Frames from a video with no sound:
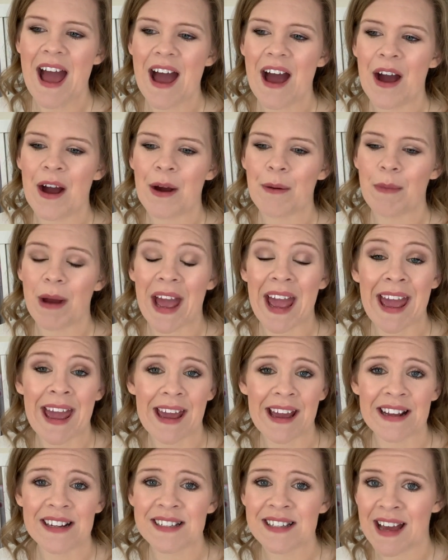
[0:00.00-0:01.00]

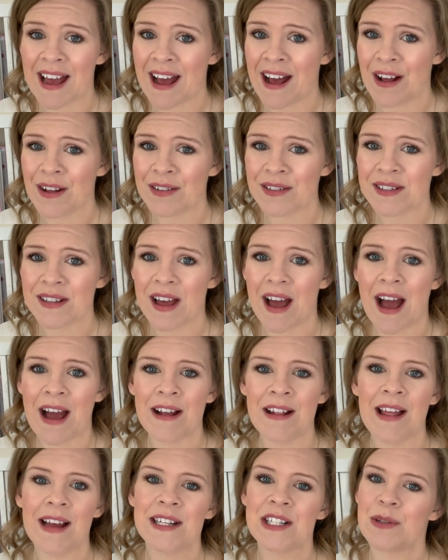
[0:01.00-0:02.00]
Hand towels,
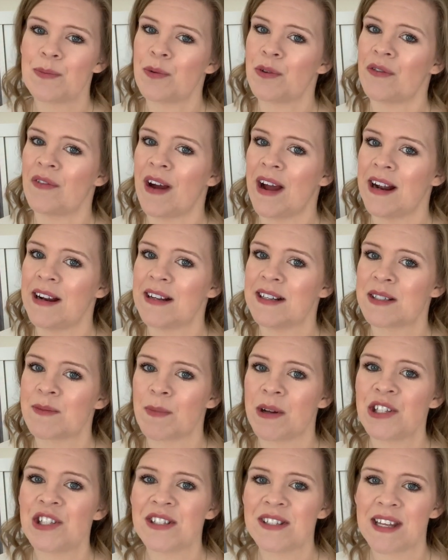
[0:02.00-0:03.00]
I like to provide as
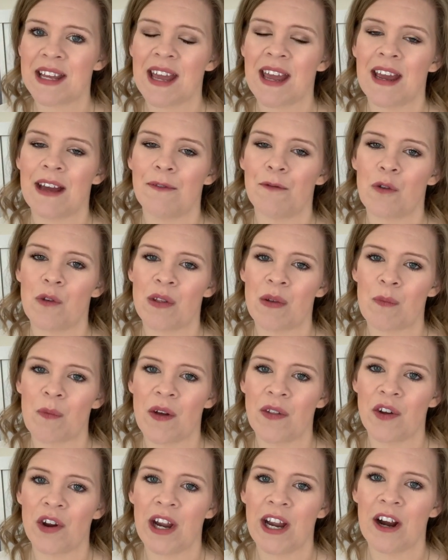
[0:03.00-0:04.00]
much as I can for them
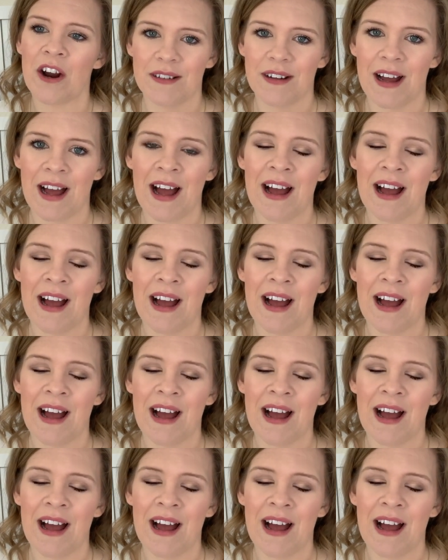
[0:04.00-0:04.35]
while they're here.